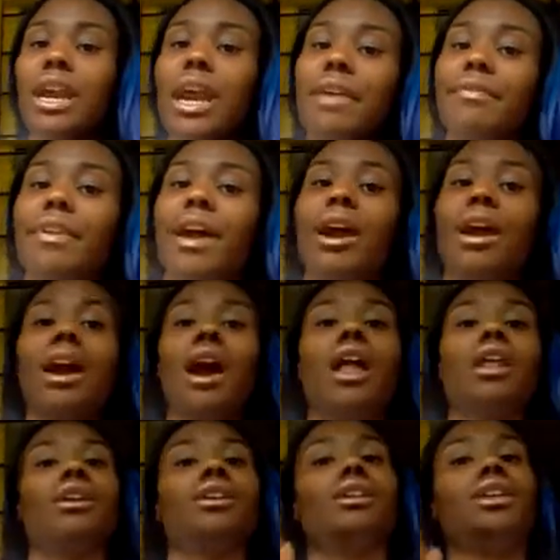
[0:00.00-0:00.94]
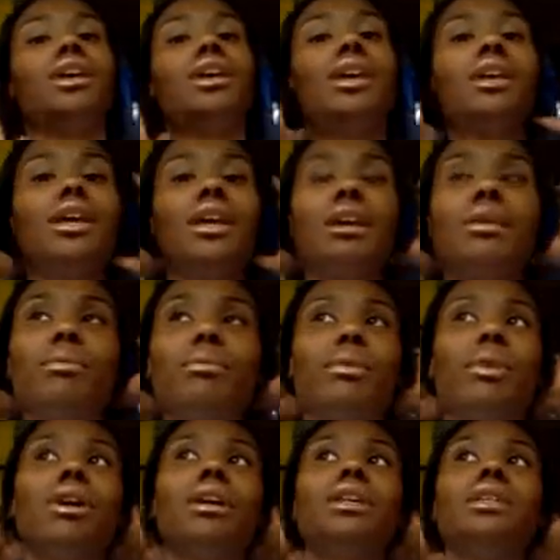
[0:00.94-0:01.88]
After I colored it, it
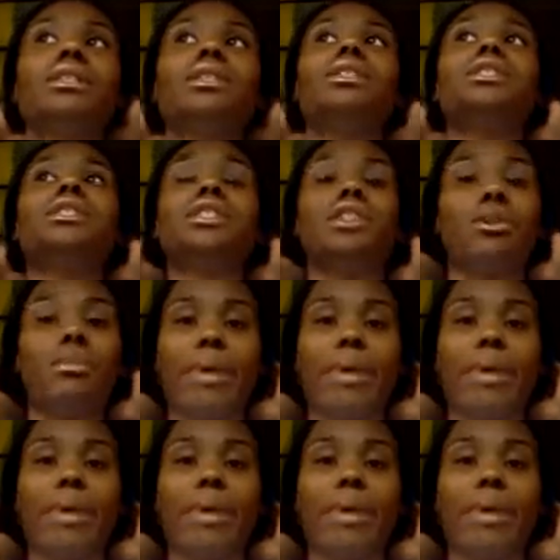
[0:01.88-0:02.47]
was still